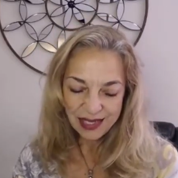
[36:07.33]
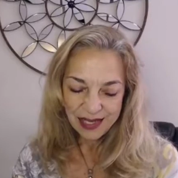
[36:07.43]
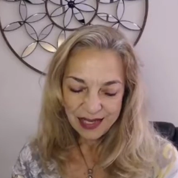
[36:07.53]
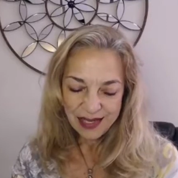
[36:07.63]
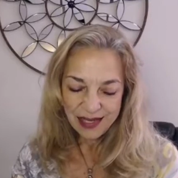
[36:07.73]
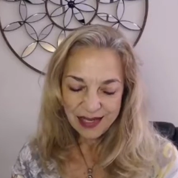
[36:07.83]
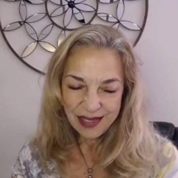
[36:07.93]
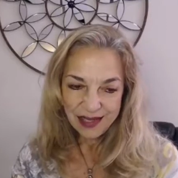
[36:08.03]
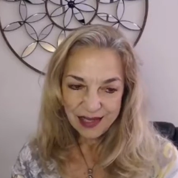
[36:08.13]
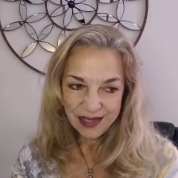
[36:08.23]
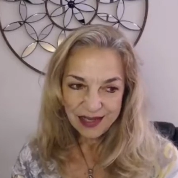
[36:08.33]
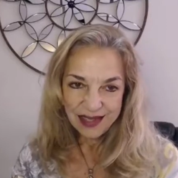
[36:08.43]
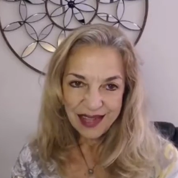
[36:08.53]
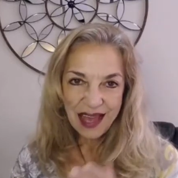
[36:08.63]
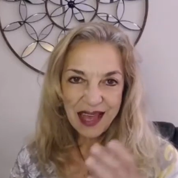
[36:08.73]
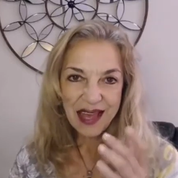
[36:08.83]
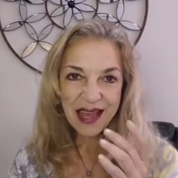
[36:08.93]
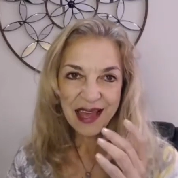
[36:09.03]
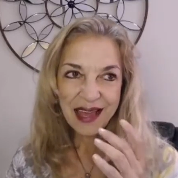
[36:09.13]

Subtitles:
[no speech]